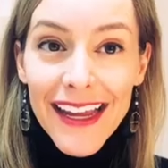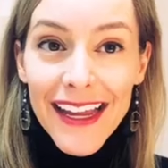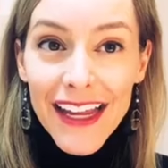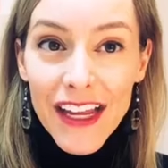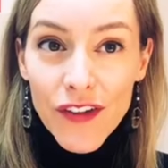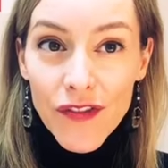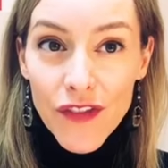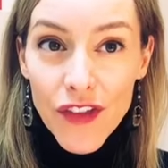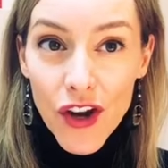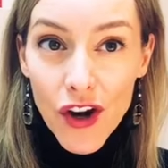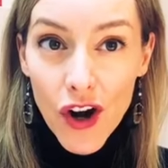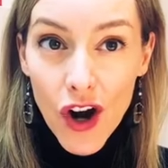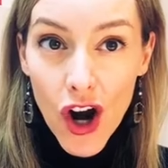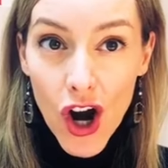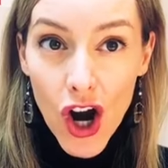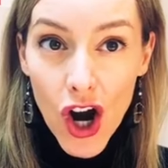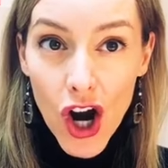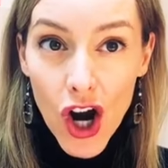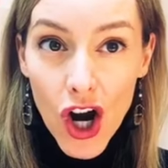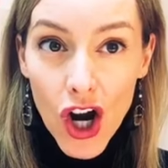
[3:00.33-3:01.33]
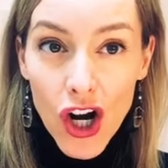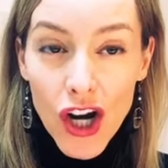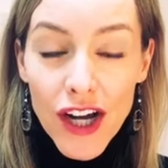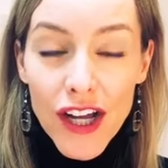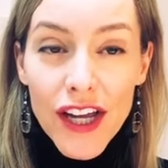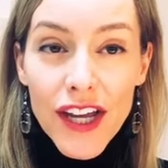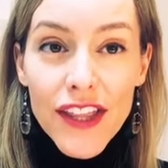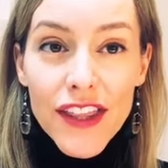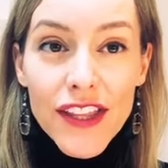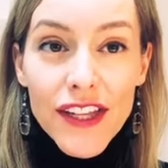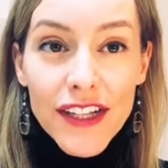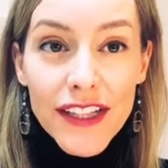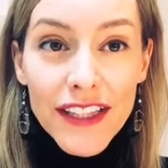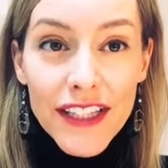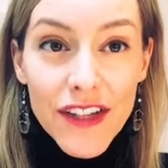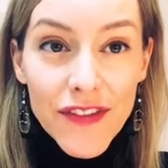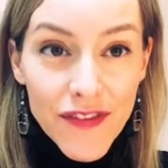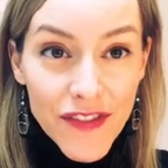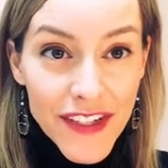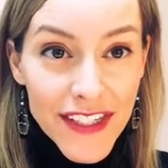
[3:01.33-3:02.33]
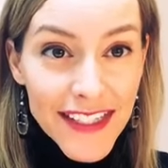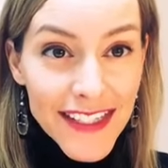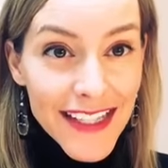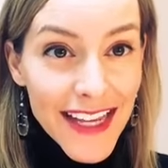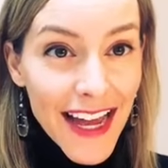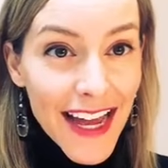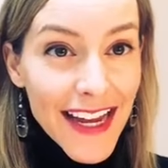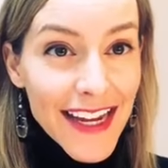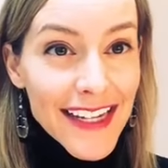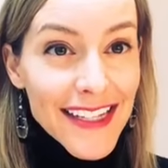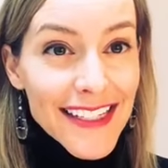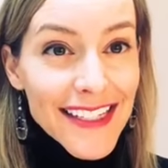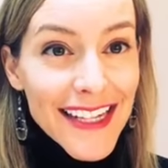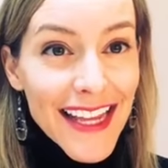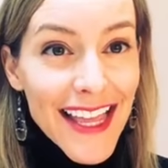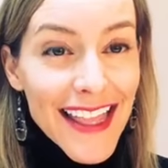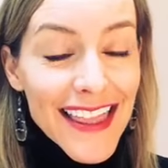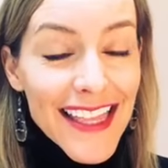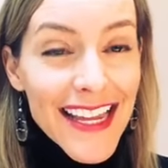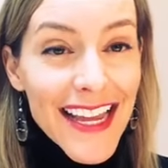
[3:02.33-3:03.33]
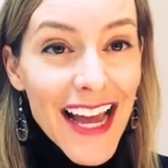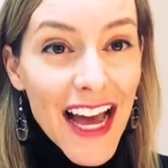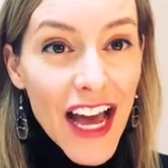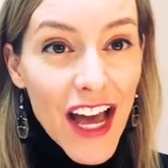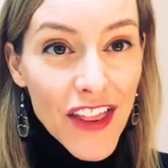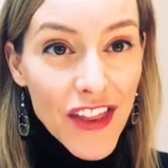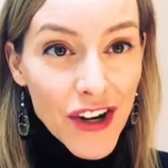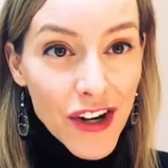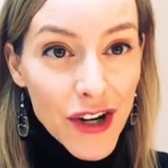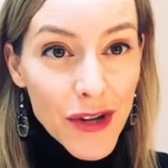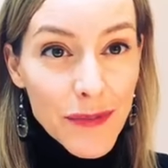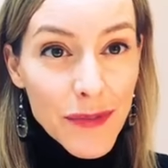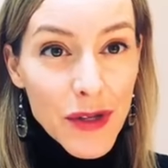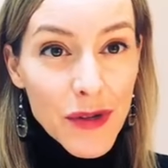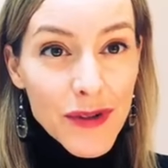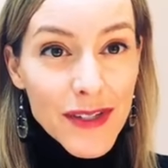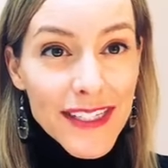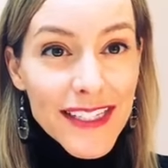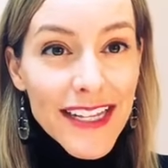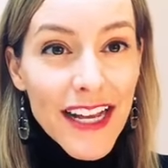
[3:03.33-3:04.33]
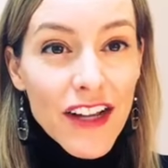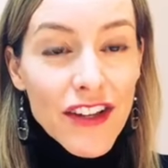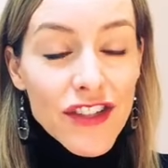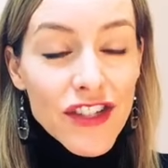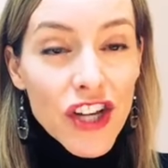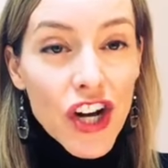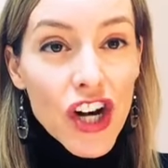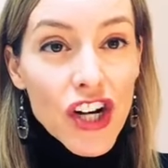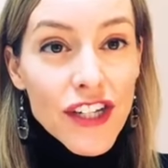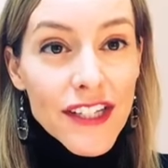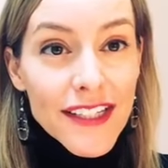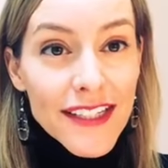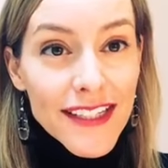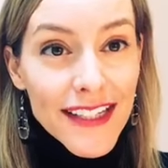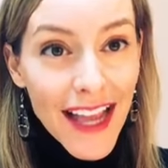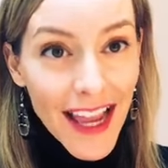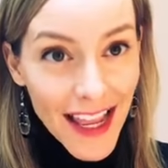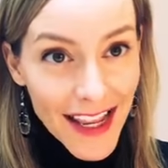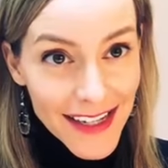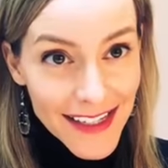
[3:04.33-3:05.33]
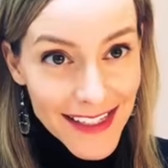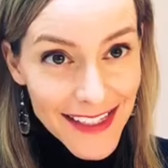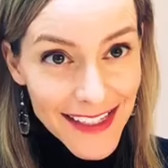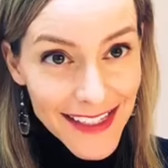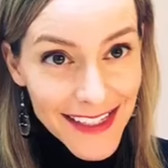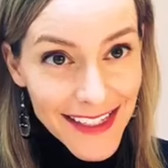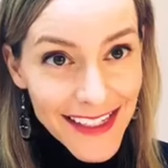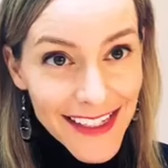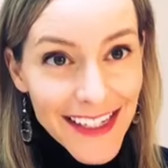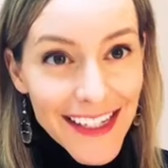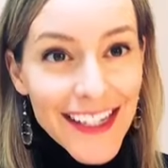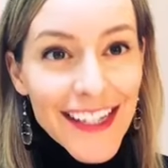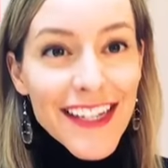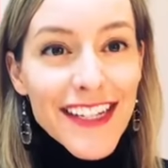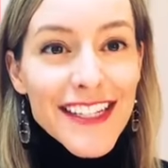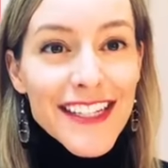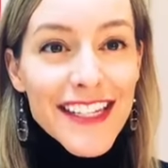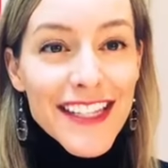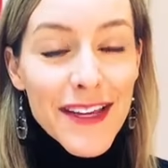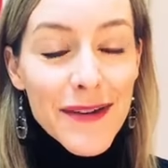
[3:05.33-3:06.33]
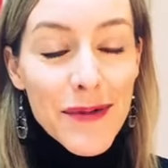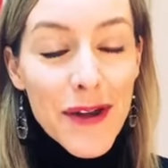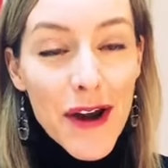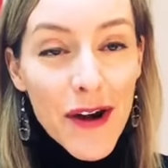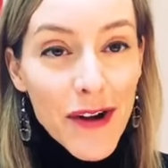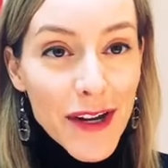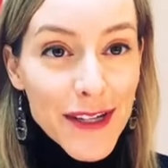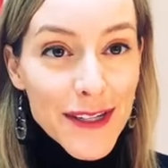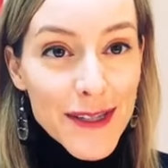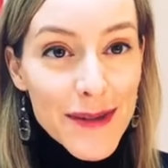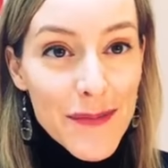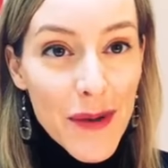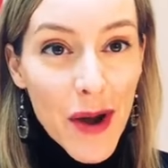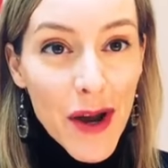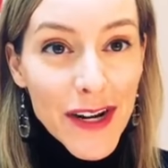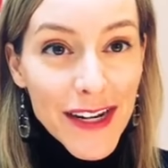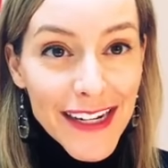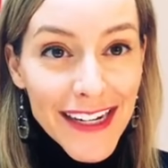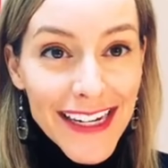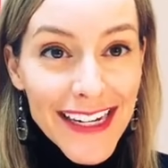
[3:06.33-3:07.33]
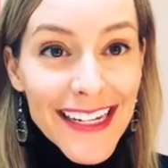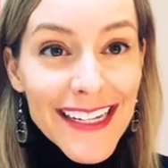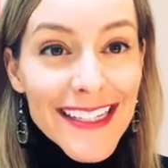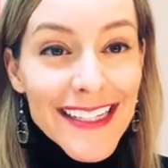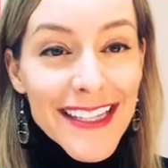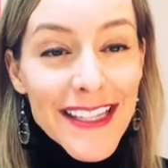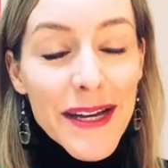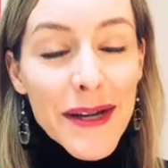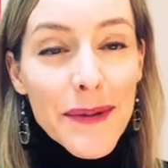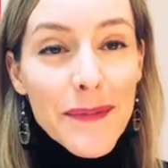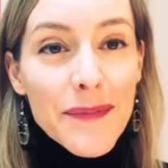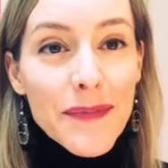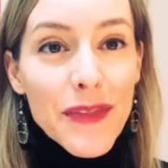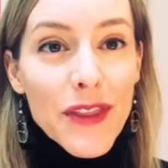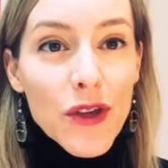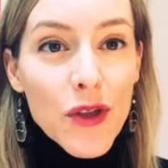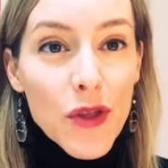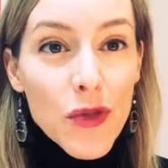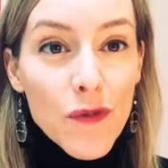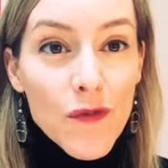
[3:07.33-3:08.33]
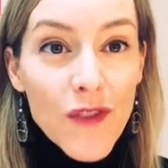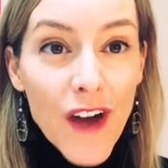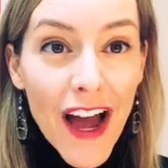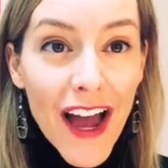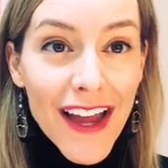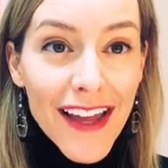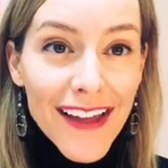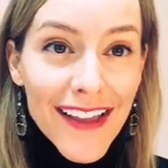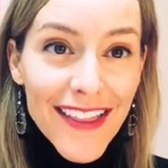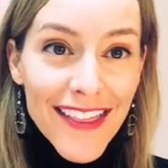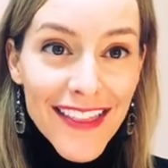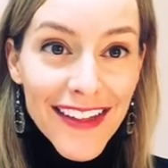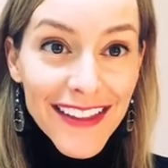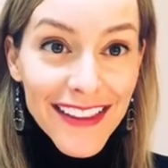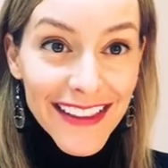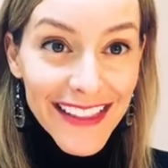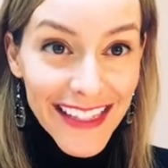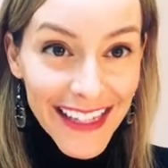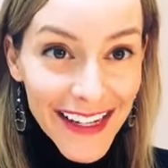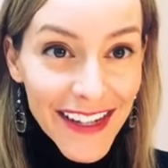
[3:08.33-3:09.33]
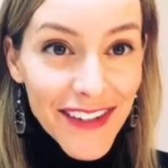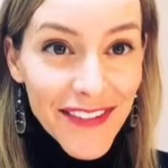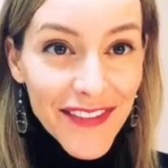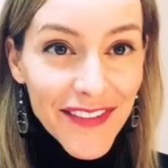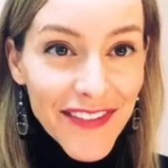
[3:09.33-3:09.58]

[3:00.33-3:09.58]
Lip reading: If there are, the lymphocytes and the other immune cells are sent to the areas the body needs them via the lymph.